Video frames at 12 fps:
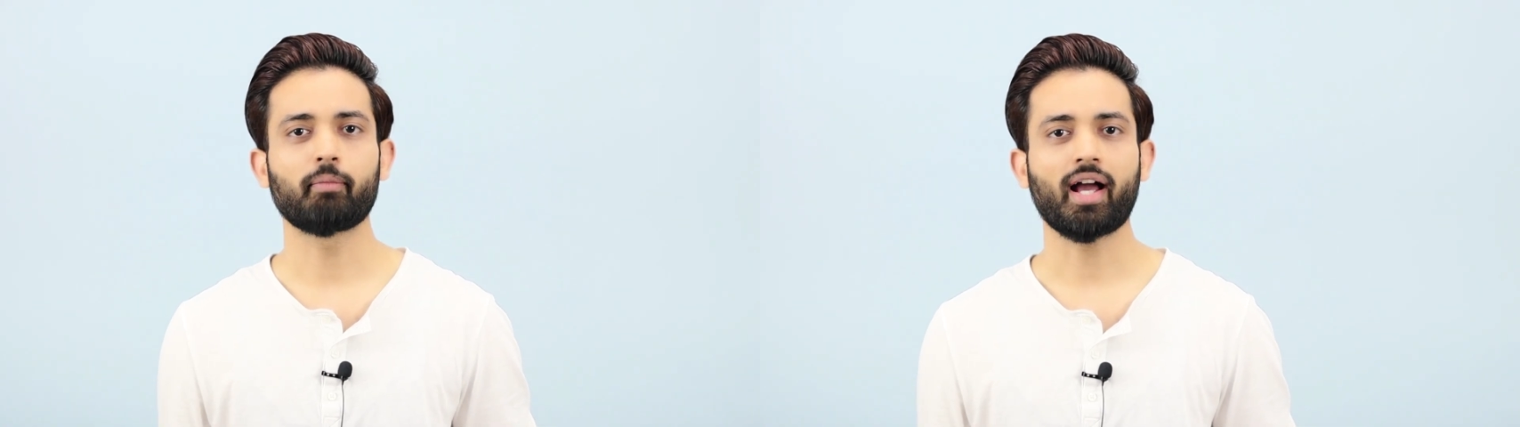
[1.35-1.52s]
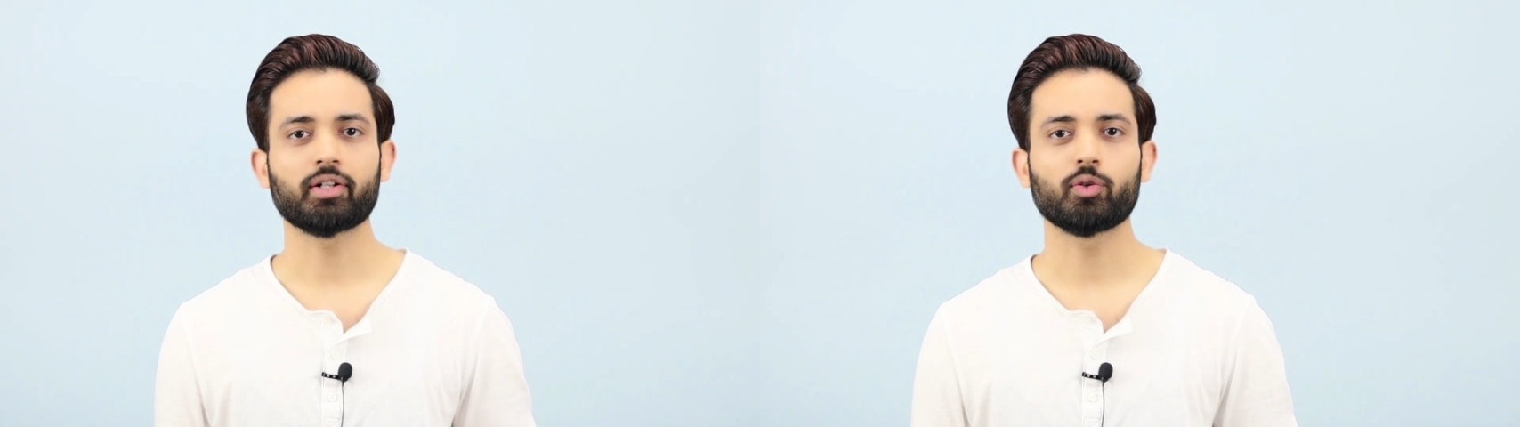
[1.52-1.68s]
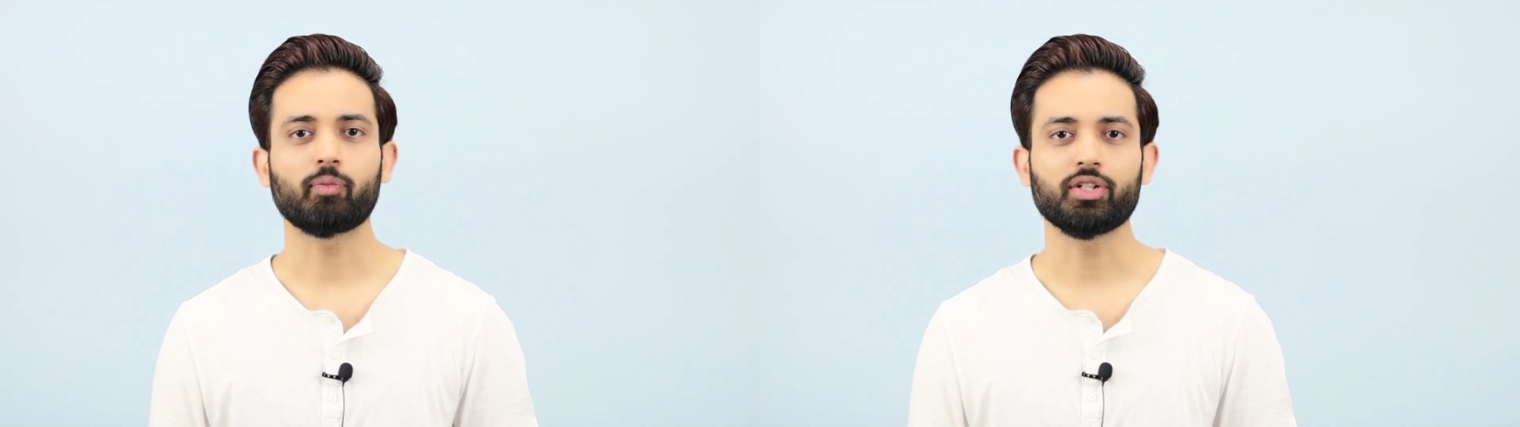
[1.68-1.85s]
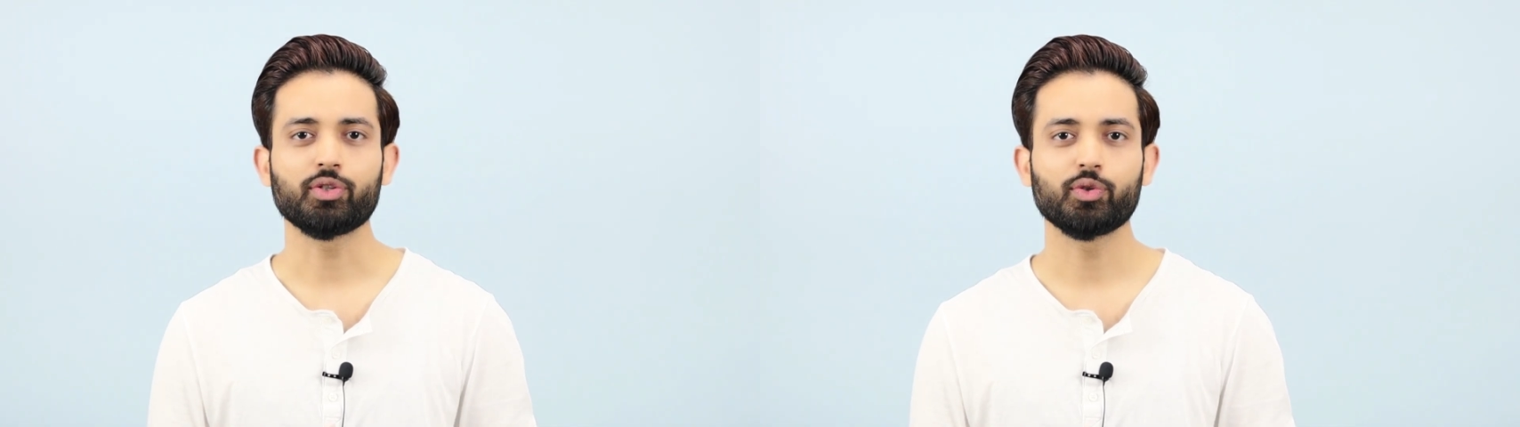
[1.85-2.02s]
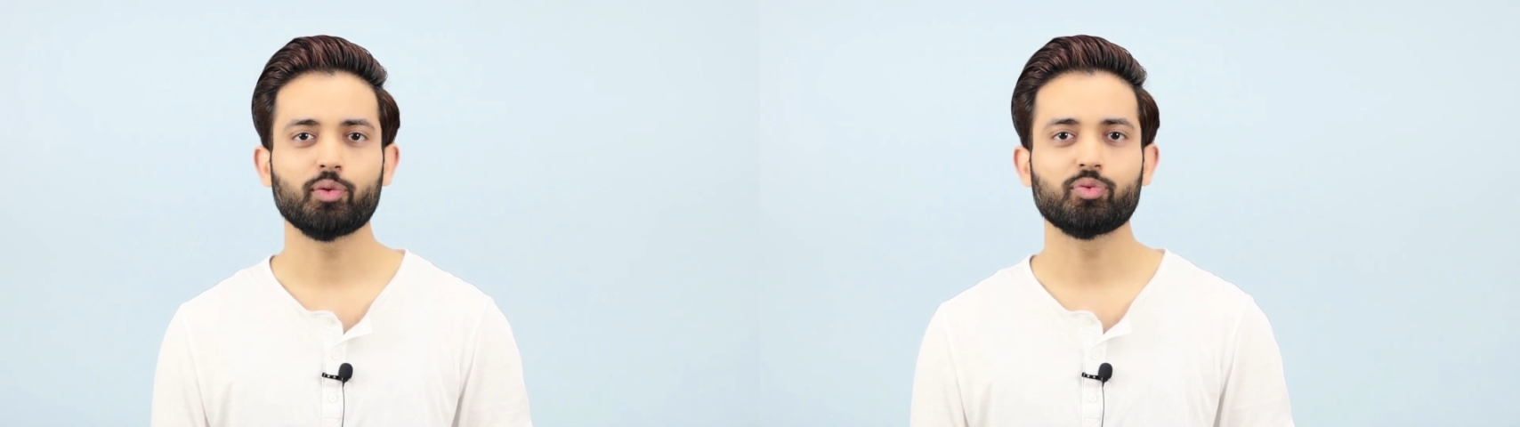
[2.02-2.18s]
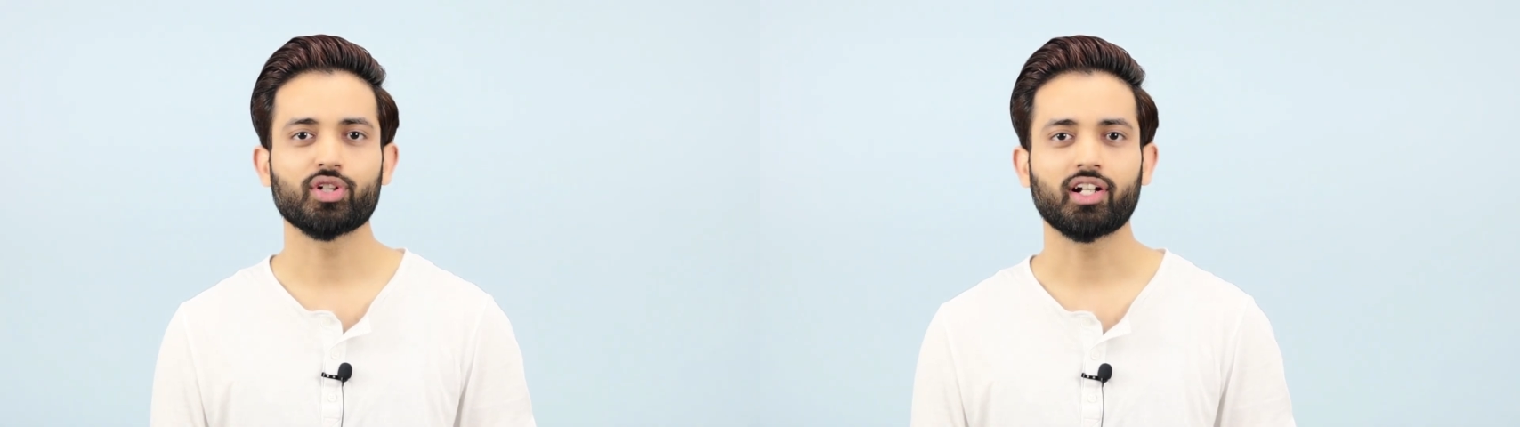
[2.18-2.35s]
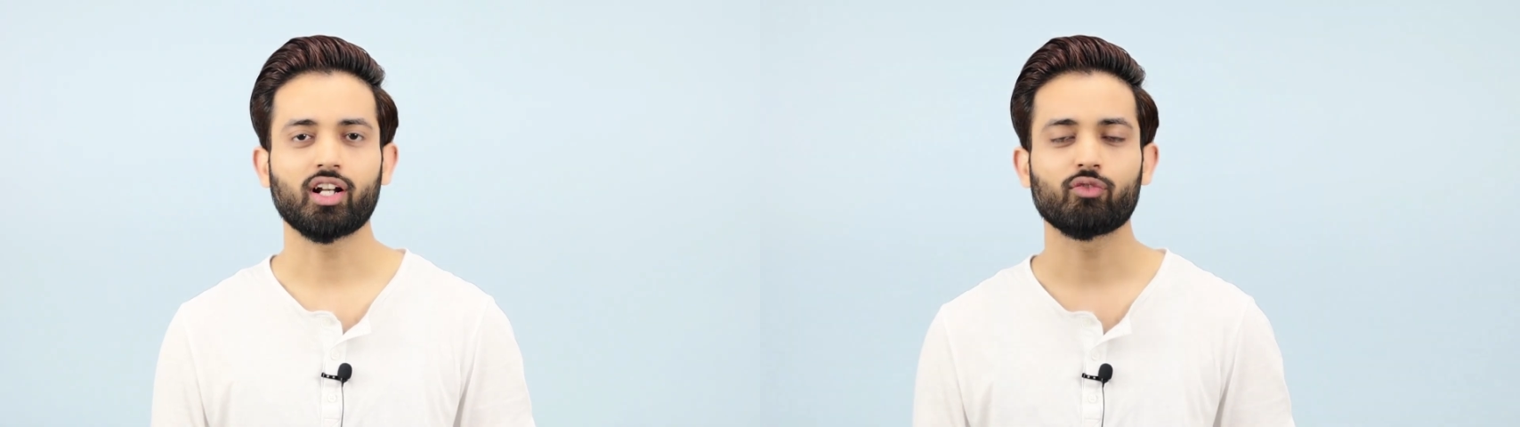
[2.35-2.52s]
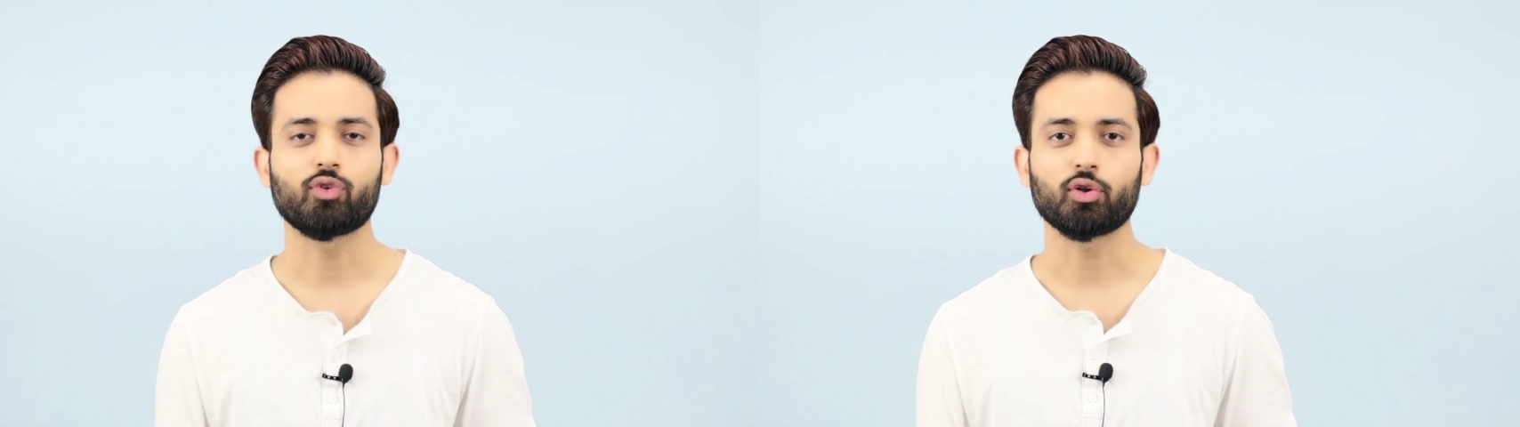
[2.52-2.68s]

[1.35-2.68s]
back to my YouTube channel.